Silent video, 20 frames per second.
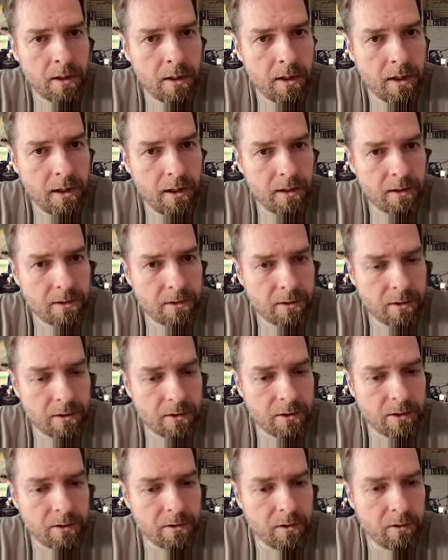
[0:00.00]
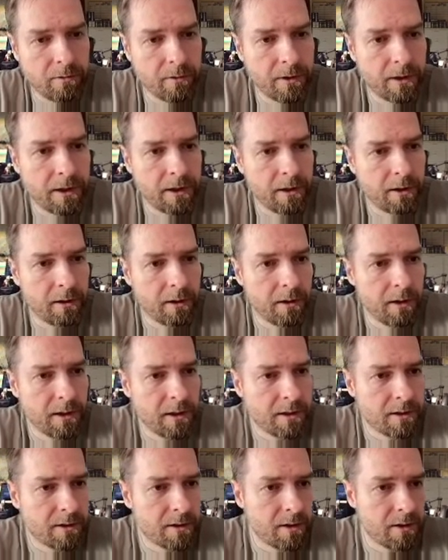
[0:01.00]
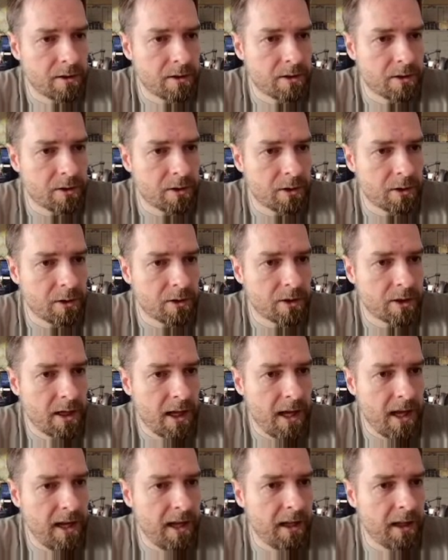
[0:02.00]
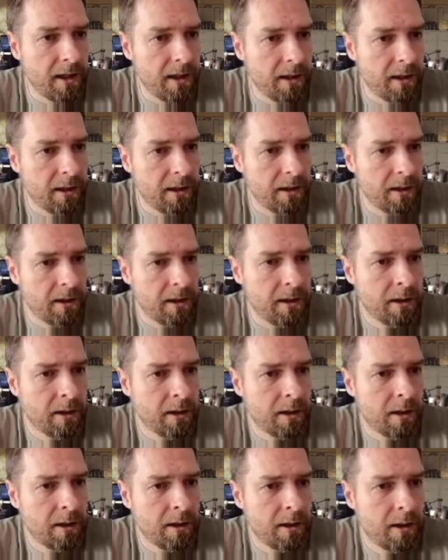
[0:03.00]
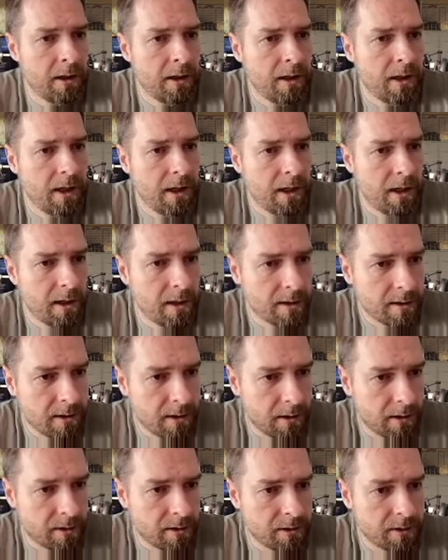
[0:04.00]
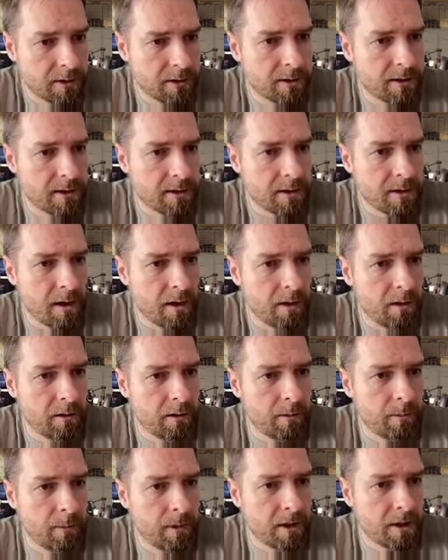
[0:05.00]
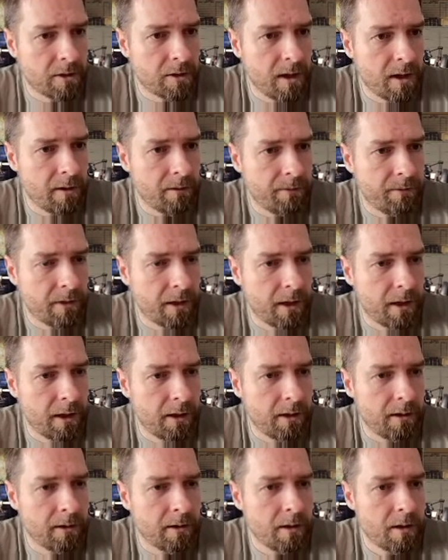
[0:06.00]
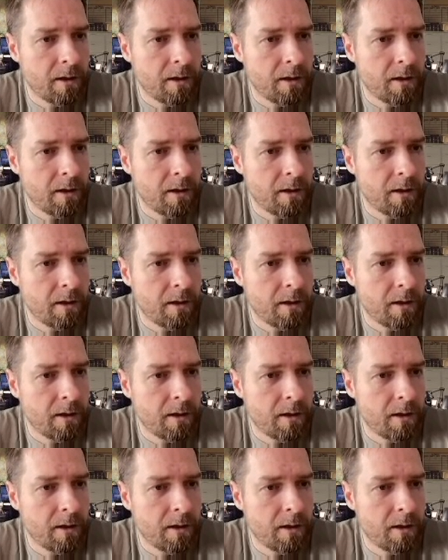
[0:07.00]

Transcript: and it searches over here, it's going to search A, and it's going to search this column and try to find,